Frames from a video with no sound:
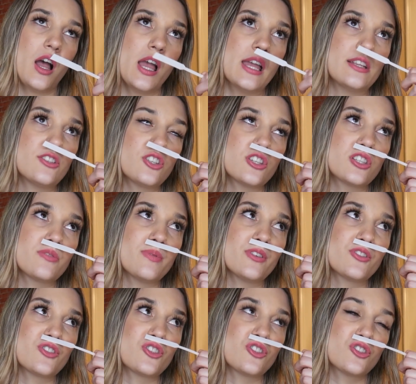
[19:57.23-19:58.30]
It just
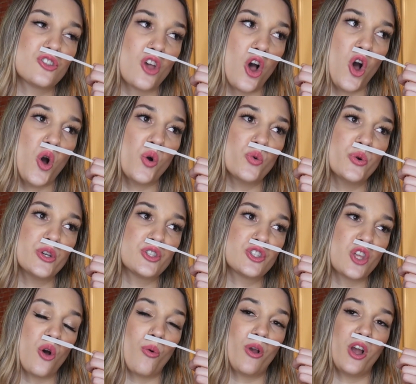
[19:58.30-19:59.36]
smells so,
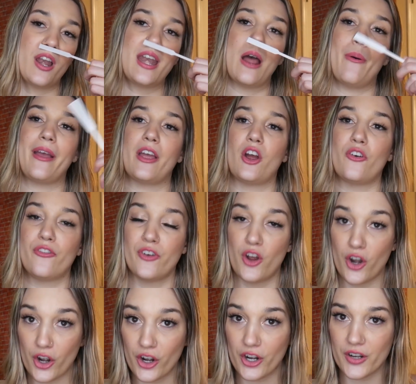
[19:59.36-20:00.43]
so good. Now I
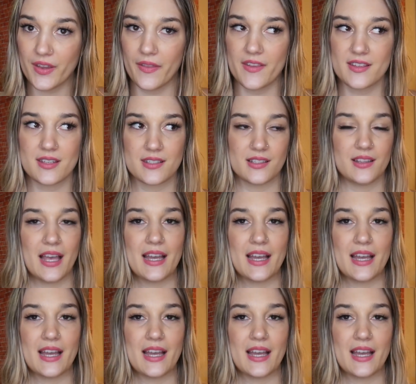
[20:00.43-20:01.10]
heard that this doesn't